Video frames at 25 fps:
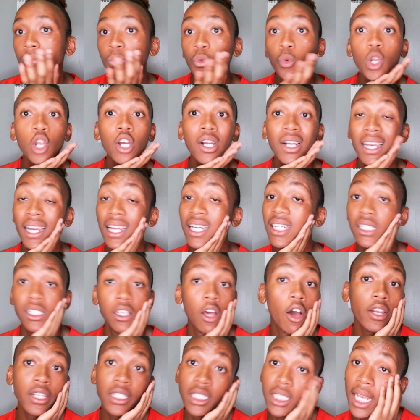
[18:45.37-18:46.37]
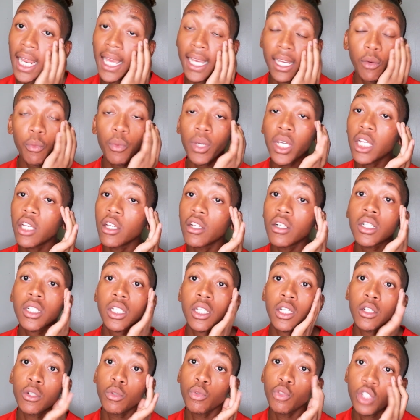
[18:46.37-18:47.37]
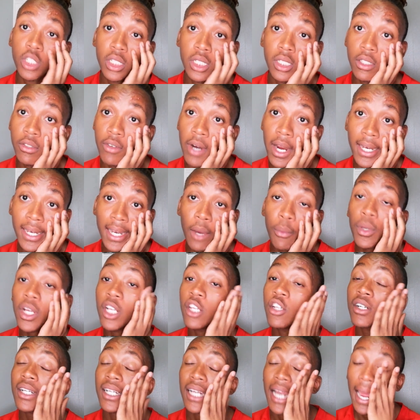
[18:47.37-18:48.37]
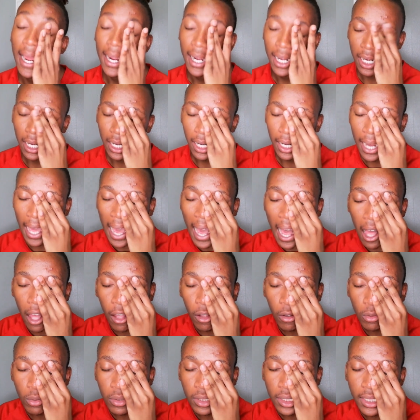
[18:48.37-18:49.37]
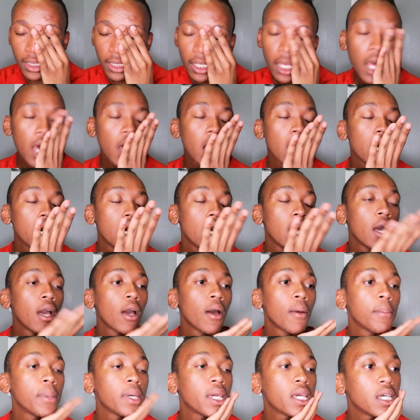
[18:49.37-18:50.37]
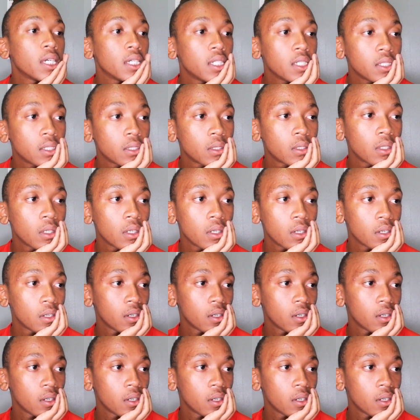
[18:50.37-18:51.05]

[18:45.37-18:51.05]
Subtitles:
Because honestly, like, we look delusional right now. We look like clowns because,